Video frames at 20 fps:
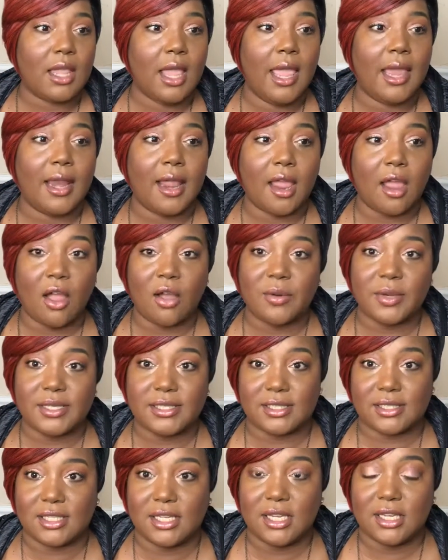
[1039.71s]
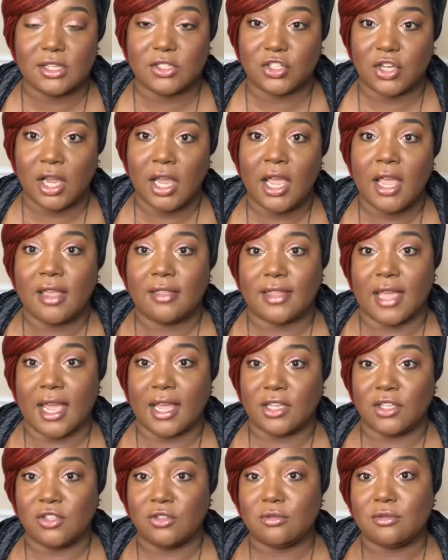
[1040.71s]
and I always teach
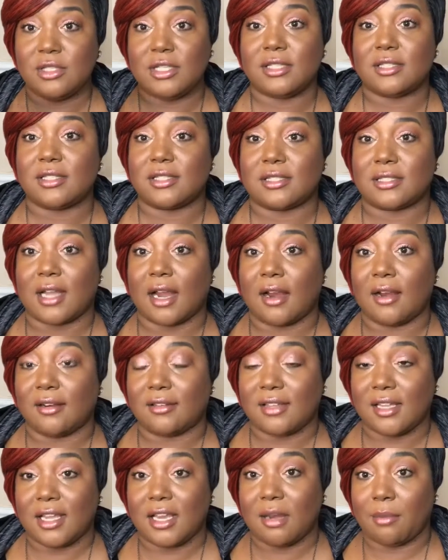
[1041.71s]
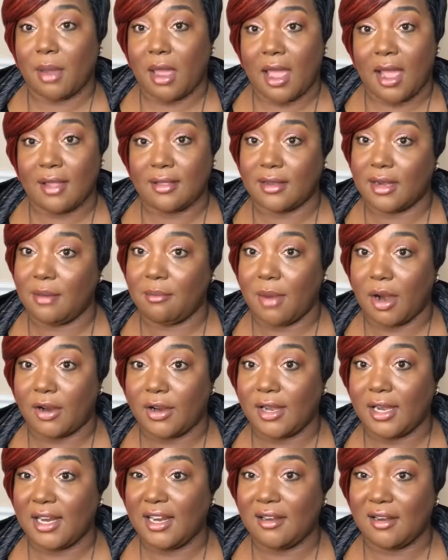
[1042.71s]
that you need to start thinking about holiday
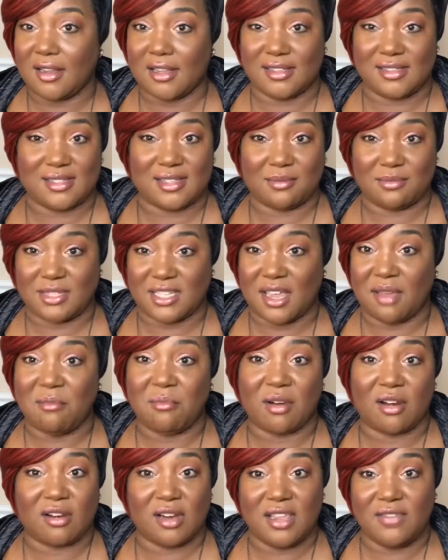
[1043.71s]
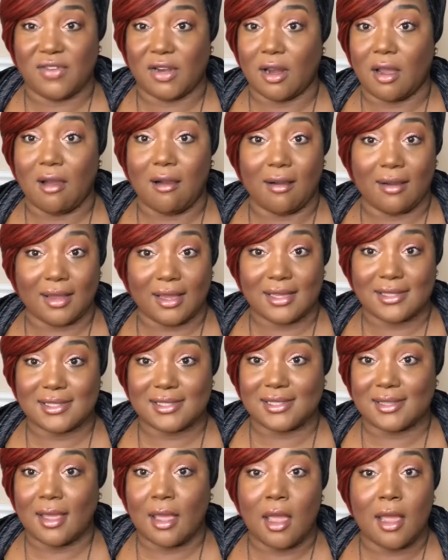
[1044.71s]
marketing in September, even
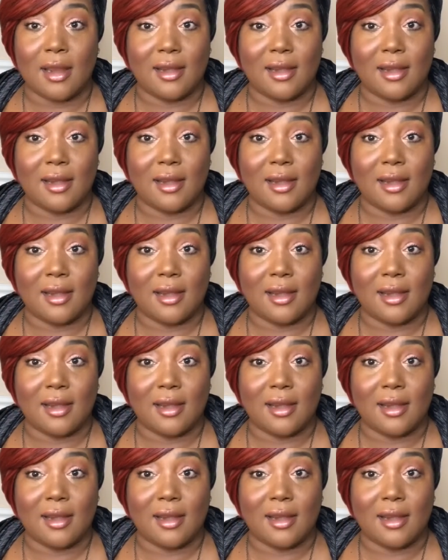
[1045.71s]
August,